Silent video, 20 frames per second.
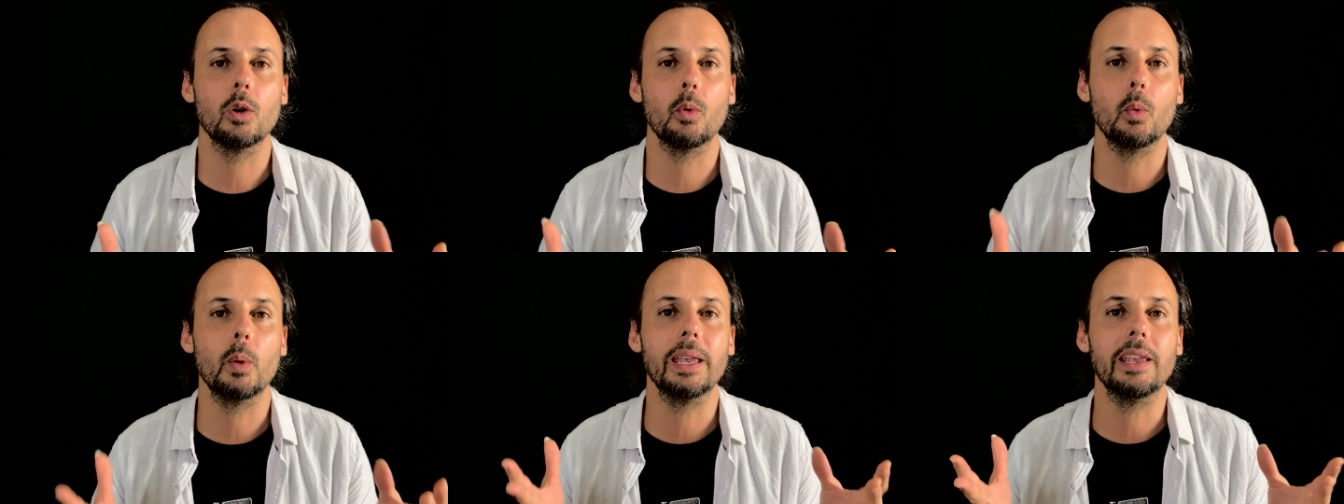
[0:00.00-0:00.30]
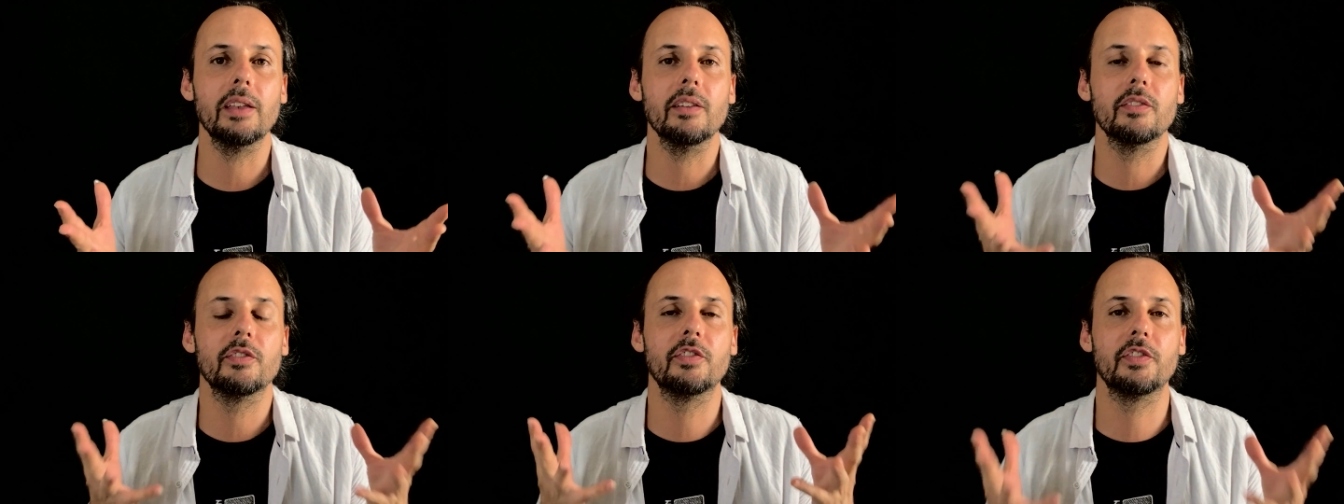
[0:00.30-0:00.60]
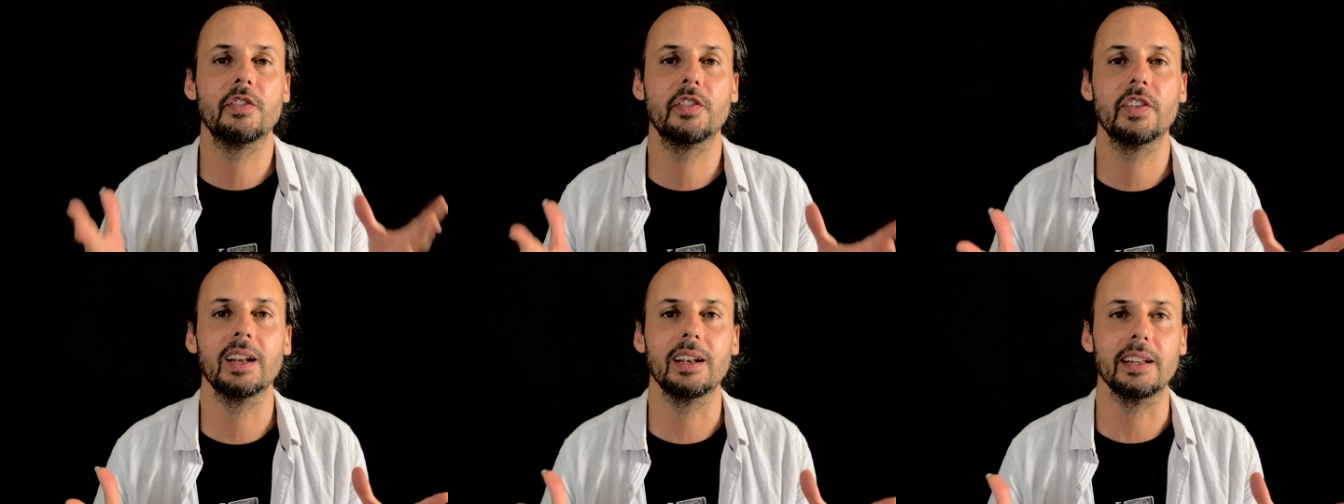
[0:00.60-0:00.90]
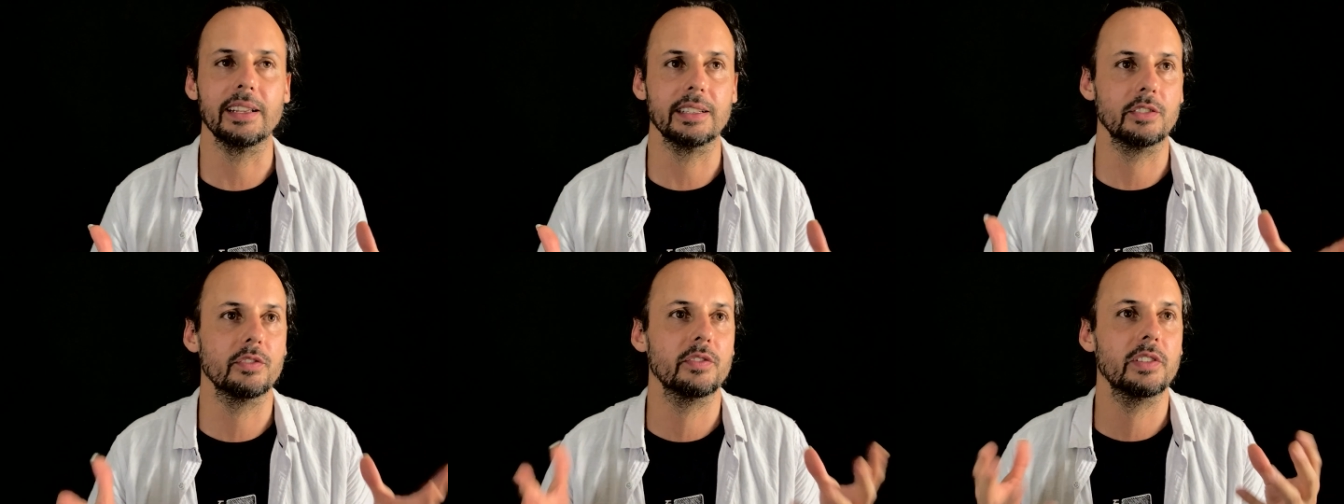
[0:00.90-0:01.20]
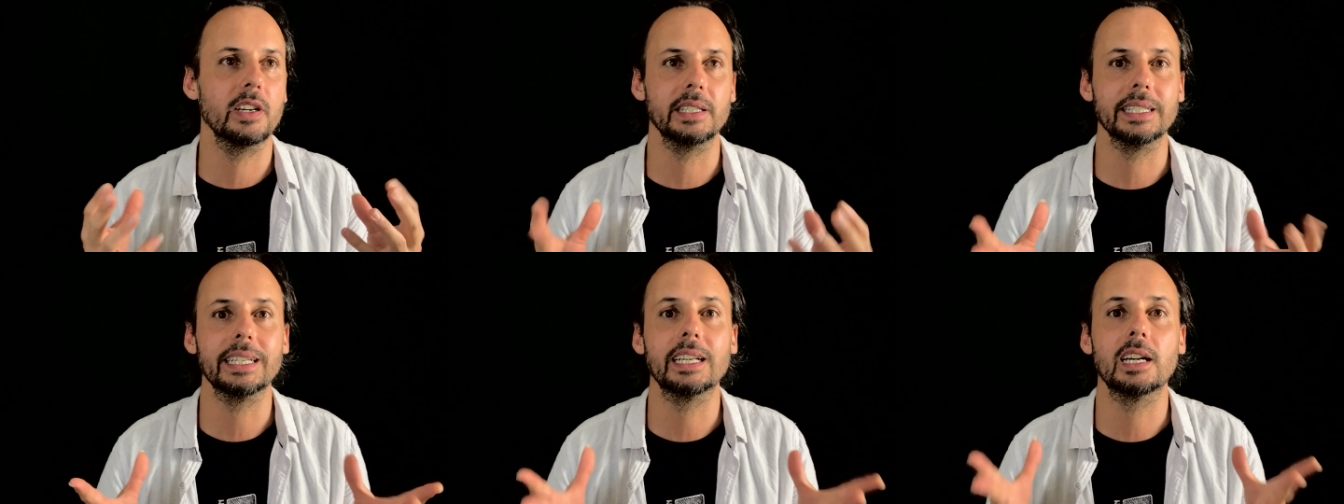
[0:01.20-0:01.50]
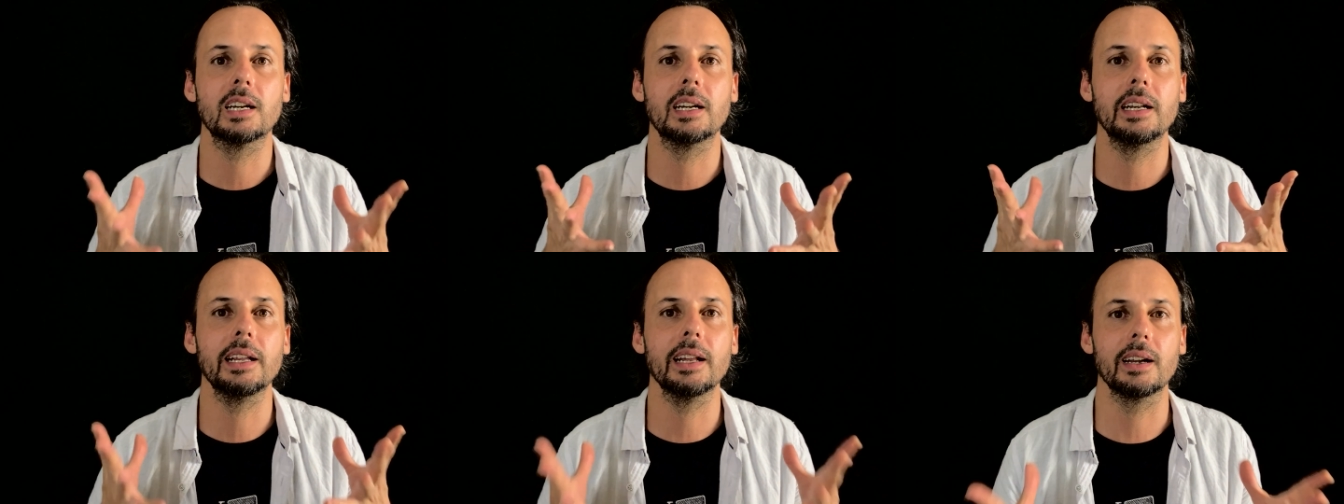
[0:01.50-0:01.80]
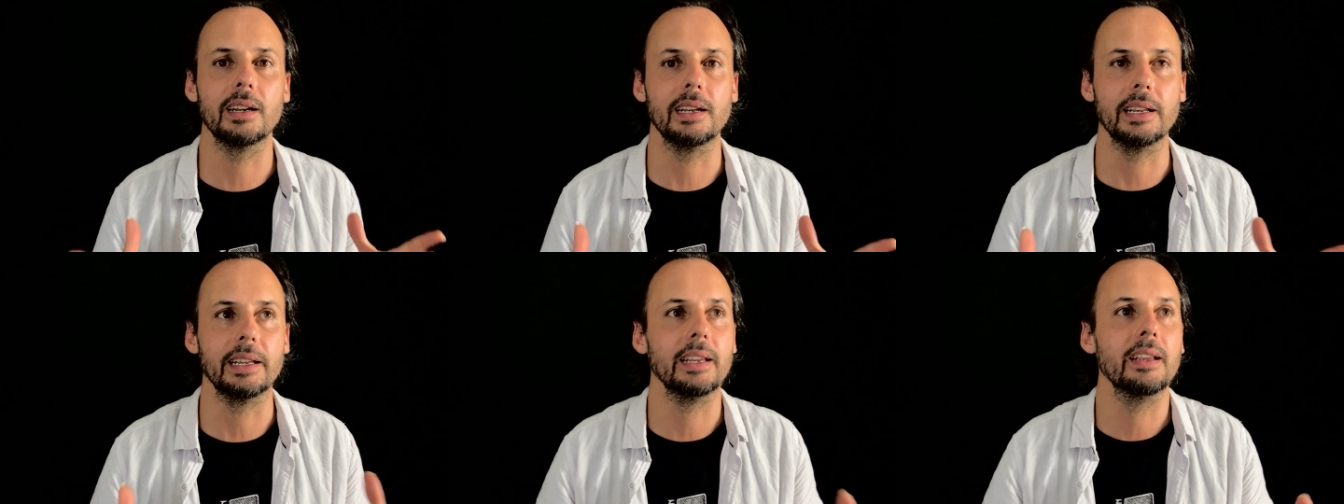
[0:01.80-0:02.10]
we feel it very
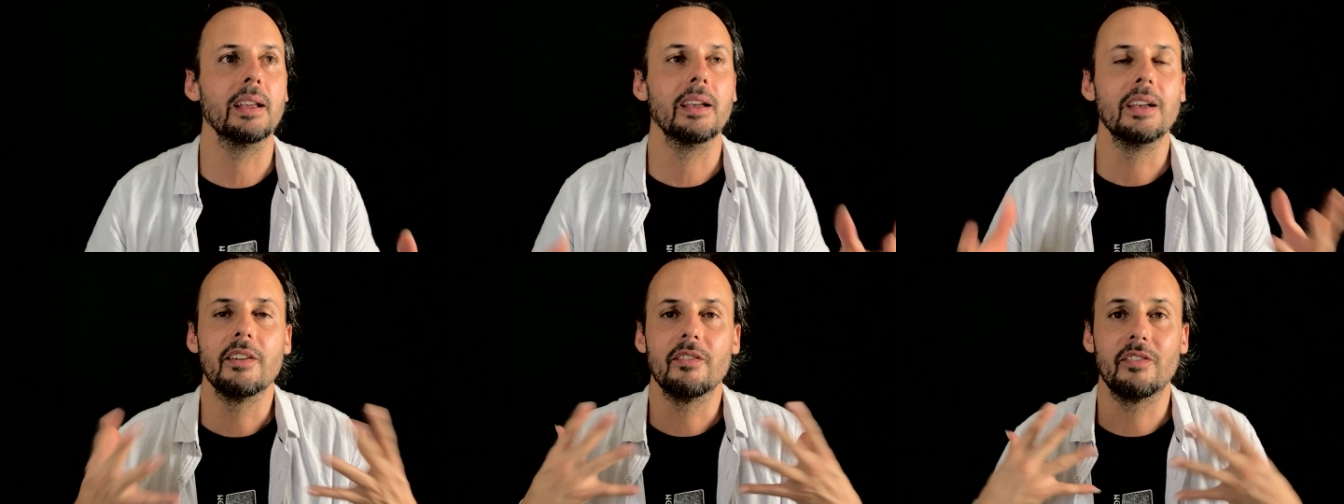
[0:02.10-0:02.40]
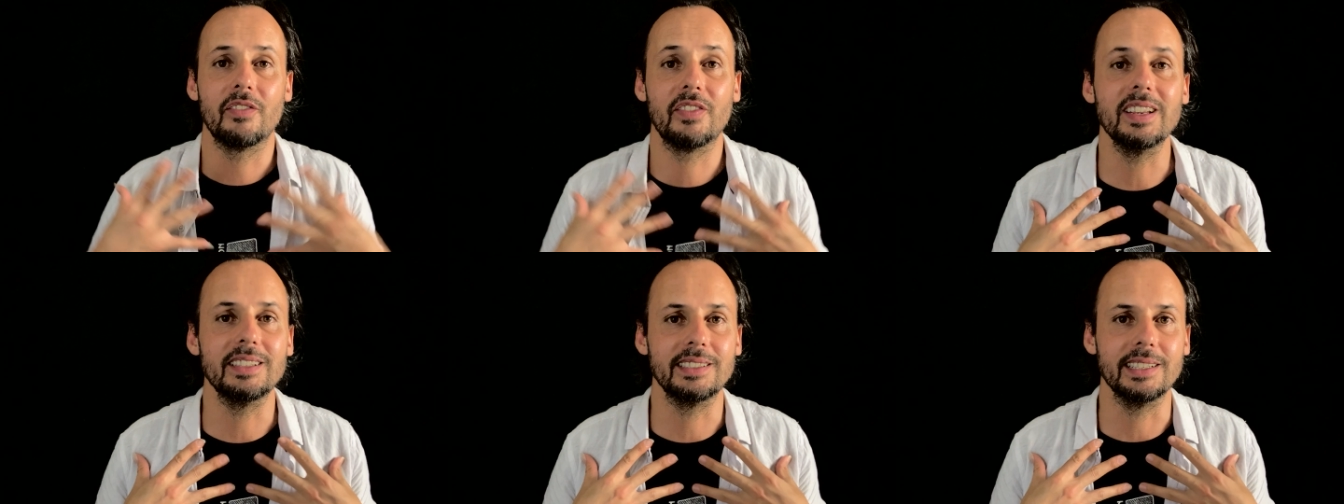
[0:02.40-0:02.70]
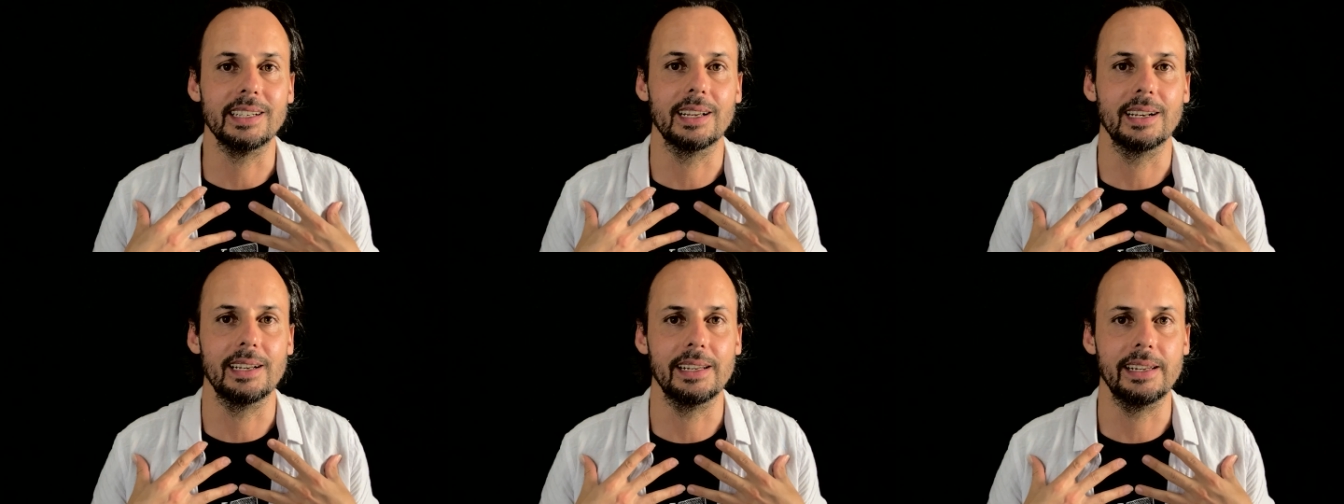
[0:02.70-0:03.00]
clearly, physically.